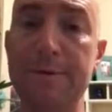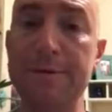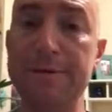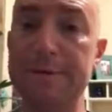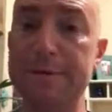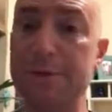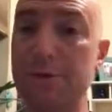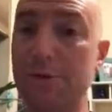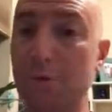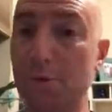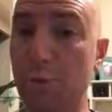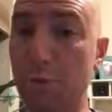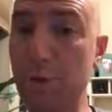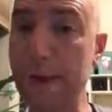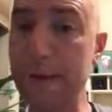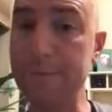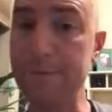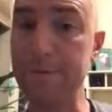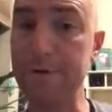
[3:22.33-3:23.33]
because it's a
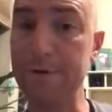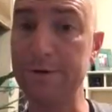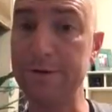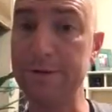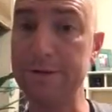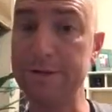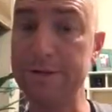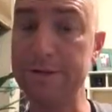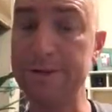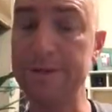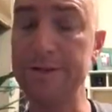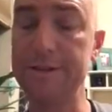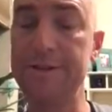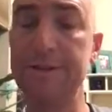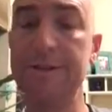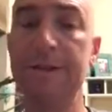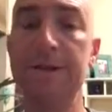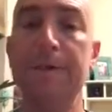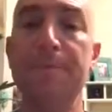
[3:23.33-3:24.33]
great middle
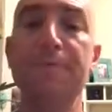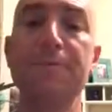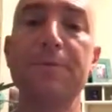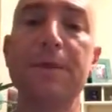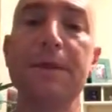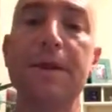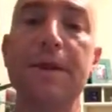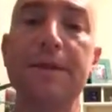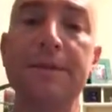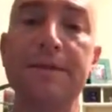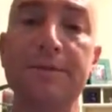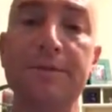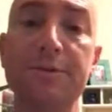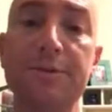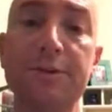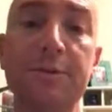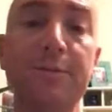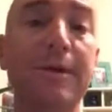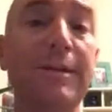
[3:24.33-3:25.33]
distance, is I'm
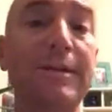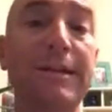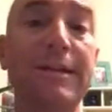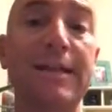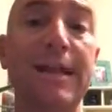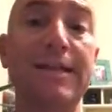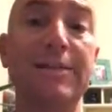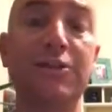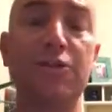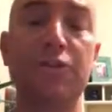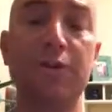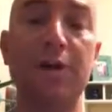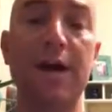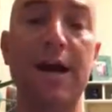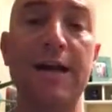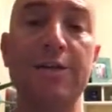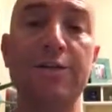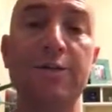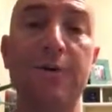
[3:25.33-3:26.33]
concerned about like that
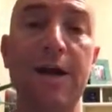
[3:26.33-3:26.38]
stride.